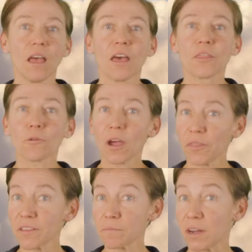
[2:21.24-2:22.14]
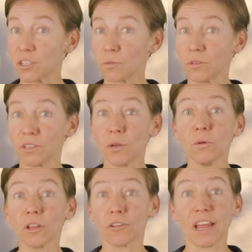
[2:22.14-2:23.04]
Throughout this module, you will
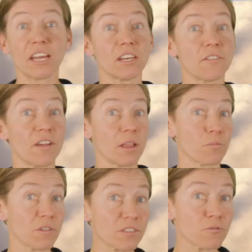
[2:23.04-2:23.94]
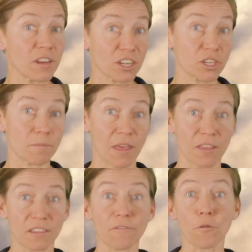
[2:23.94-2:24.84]
learn how to develop risk reduction
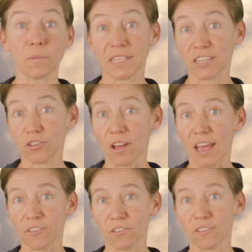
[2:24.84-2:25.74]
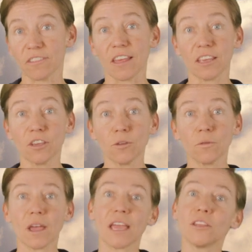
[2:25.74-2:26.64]
methods for potential hazards that you
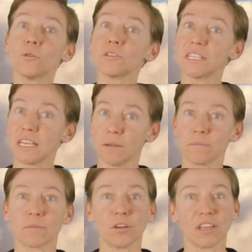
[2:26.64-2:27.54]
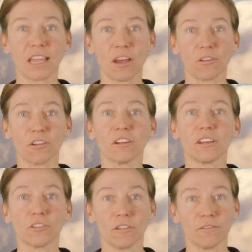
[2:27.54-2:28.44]
and your team could encounter
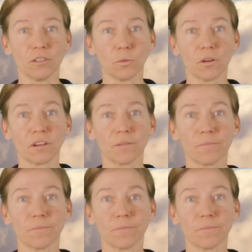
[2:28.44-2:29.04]
during field work.